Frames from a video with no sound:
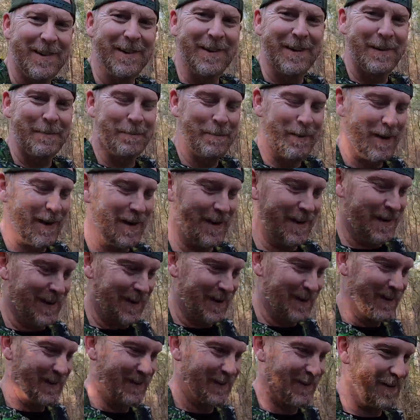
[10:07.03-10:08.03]
cooking
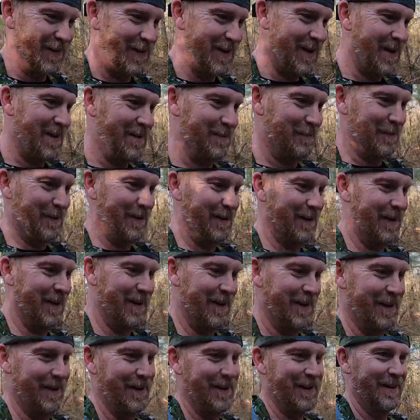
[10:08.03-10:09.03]
pancakes and he asked me
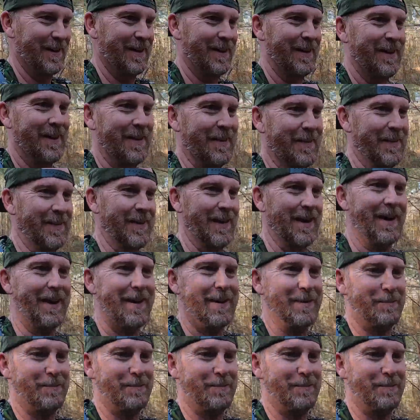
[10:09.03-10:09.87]
that I